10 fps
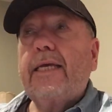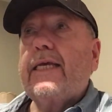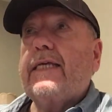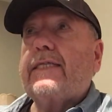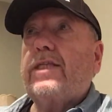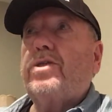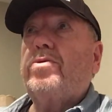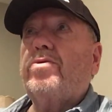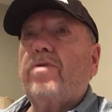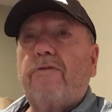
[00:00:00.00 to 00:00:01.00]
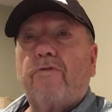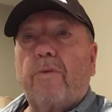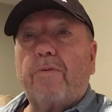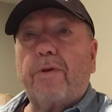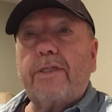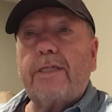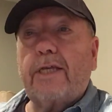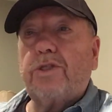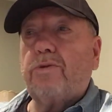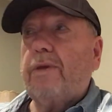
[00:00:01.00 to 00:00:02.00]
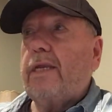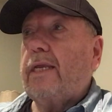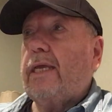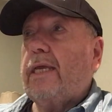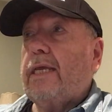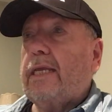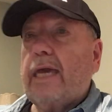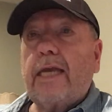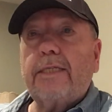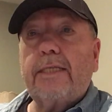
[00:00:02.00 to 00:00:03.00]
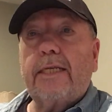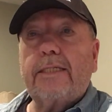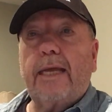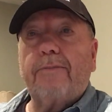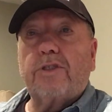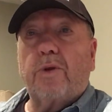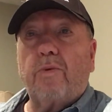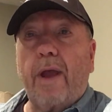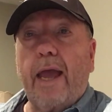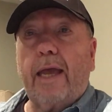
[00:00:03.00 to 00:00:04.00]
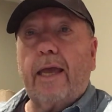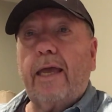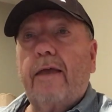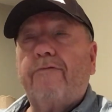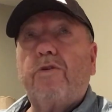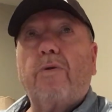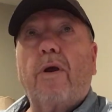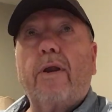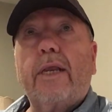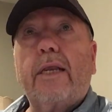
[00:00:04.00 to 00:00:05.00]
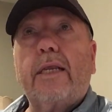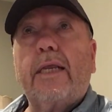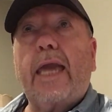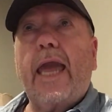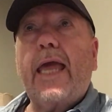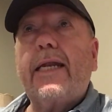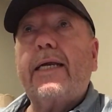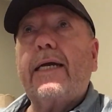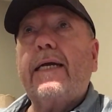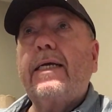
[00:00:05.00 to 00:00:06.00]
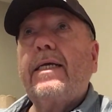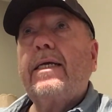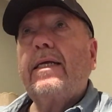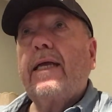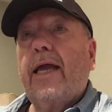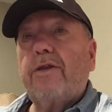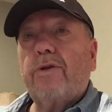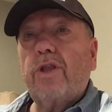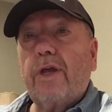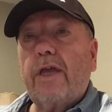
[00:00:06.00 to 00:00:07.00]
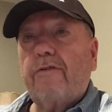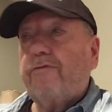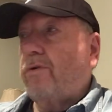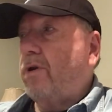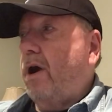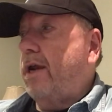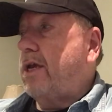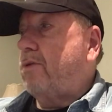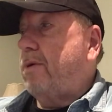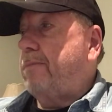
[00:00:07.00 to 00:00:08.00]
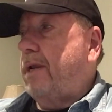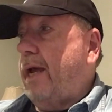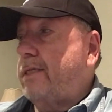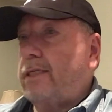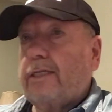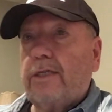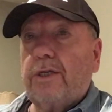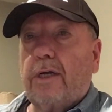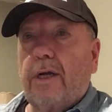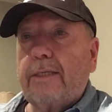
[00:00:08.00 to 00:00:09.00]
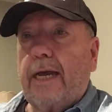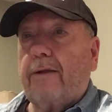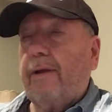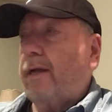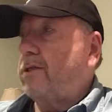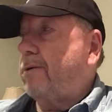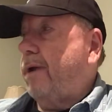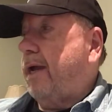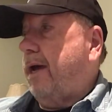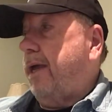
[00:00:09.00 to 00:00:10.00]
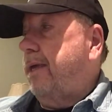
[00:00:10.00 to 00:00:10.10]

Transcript: He's at 234 Princess Street in Kingston. His name is Greg. If you are in Canada and you're looking for audio equipment, I suggest you contact Greg. He's a great guy.